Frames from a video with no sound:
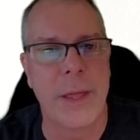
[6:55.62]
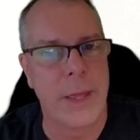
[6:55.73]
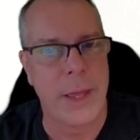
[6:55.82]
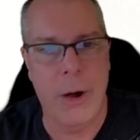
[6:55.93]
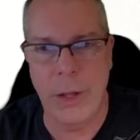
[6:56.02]

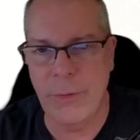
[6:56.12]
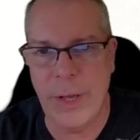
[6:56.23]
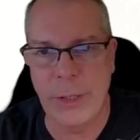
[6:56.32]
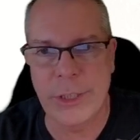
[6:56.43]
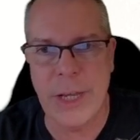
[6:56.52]
On the
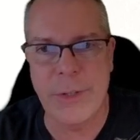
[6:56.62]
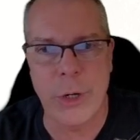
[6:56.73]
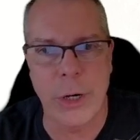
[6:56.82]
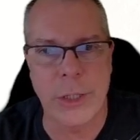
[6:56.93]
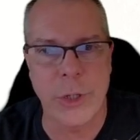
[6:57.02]
failed save, the
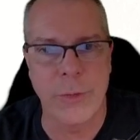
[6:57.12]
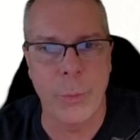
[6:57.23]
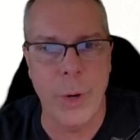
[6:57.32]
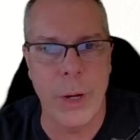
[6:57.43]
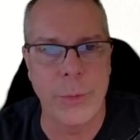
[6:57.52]
target is
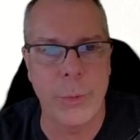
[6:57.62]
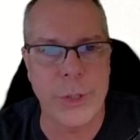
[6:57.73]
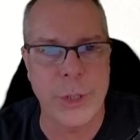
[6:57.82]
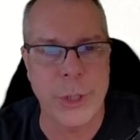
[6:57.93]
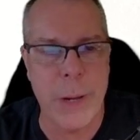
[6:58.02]
overwhelmed with
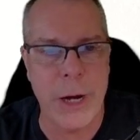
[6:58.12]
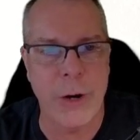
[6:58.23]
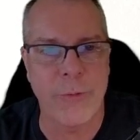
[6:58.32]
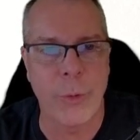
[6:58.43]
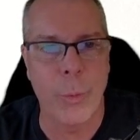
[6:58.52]
despair
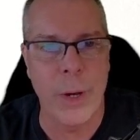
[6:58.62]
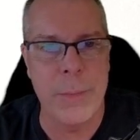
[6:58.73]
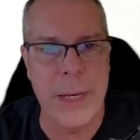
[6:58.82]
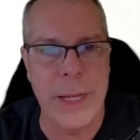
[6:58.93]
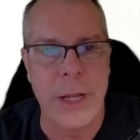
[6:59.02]
for 1
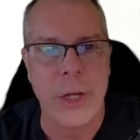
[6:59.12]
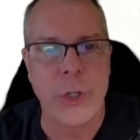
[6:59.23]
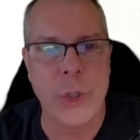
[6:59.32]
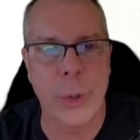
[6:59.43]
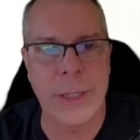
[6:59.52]
minute.
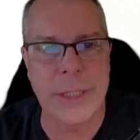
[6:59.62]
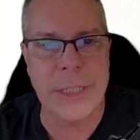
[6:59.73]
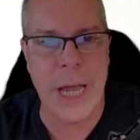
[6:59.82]
During this time,